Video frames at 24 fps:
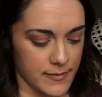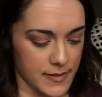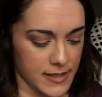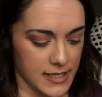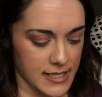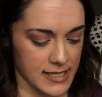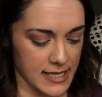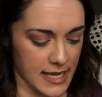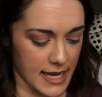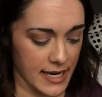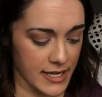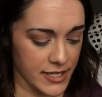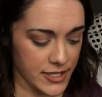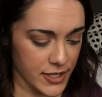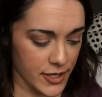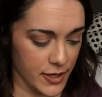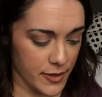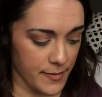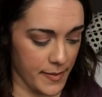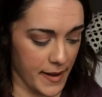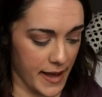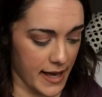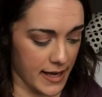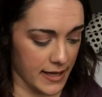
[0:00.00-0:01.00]
this
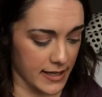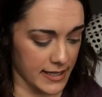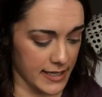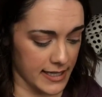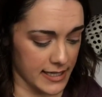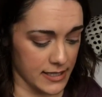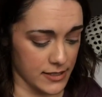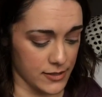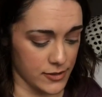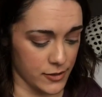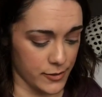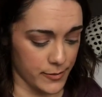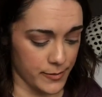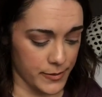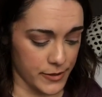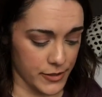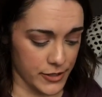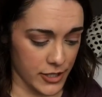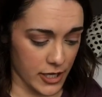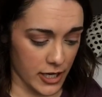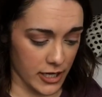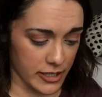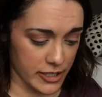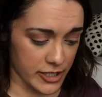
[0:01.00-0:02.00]
eyeshadow palette, the
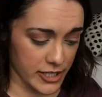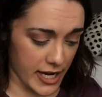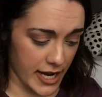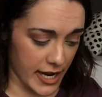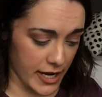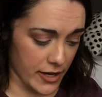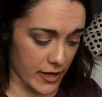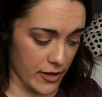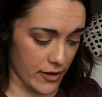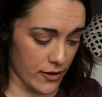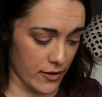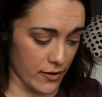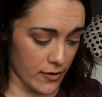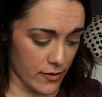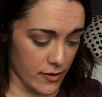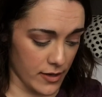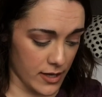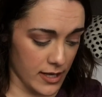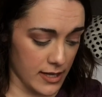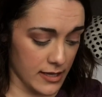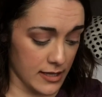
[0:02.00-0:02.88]
Supershock shadow,